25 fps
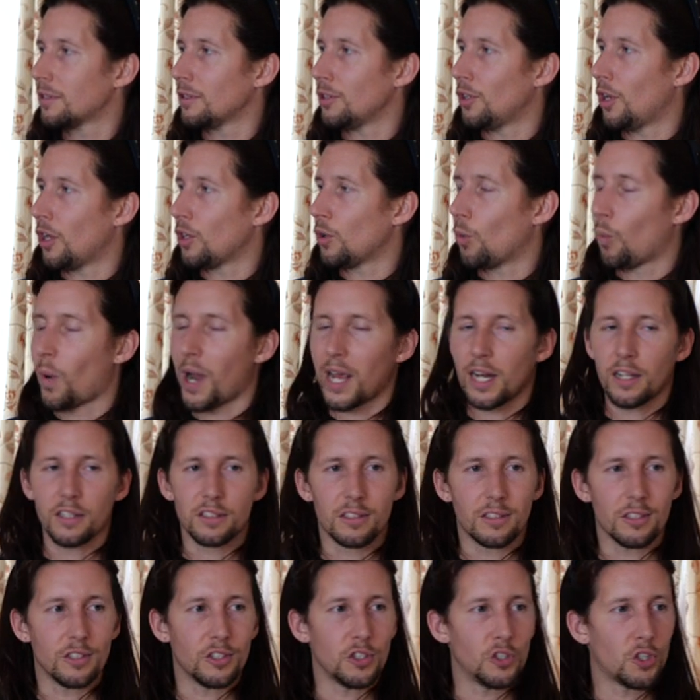you know, your
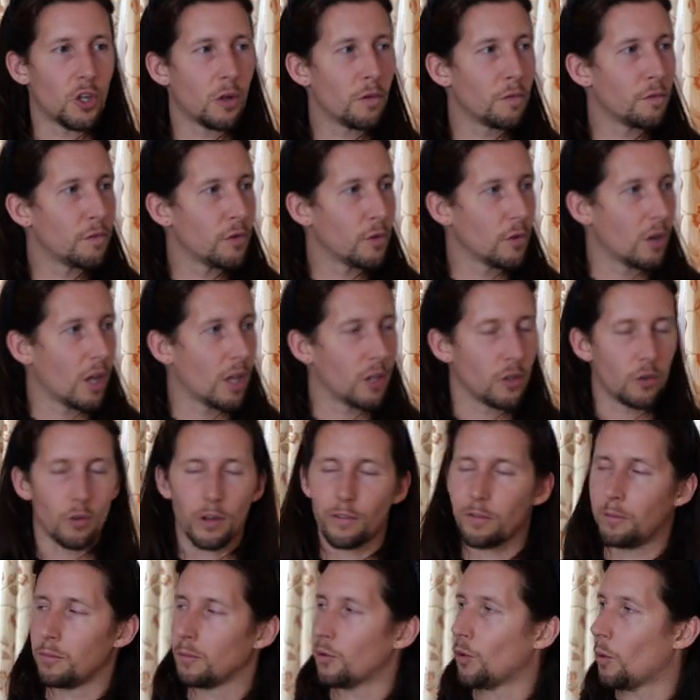weightlessness. You don't feel like you're
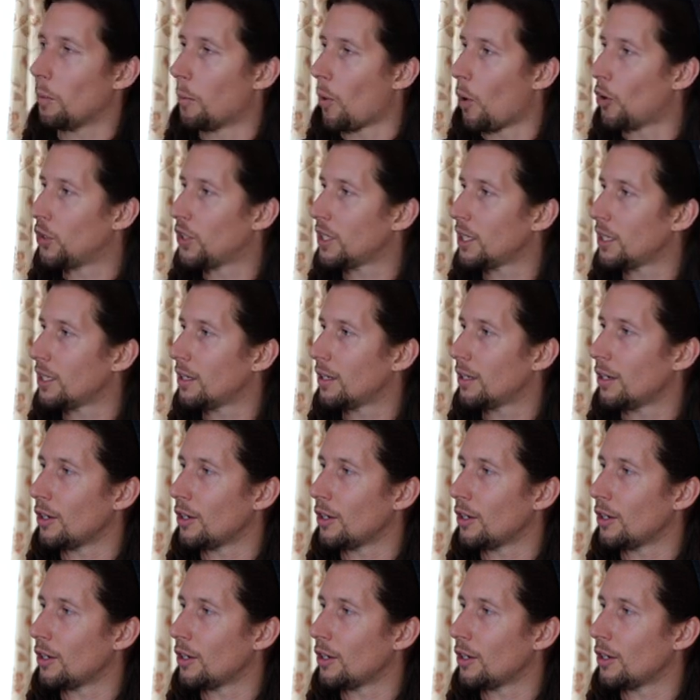even your body.